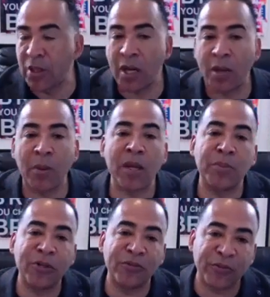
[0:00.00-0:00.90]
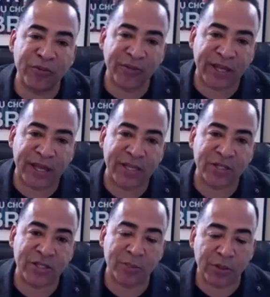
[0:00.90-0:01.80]
I'm on a beautiful
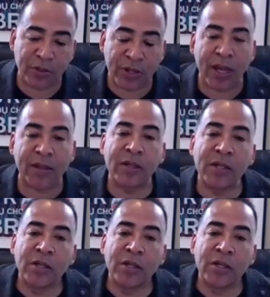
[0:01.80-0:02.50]
vacation, but they're not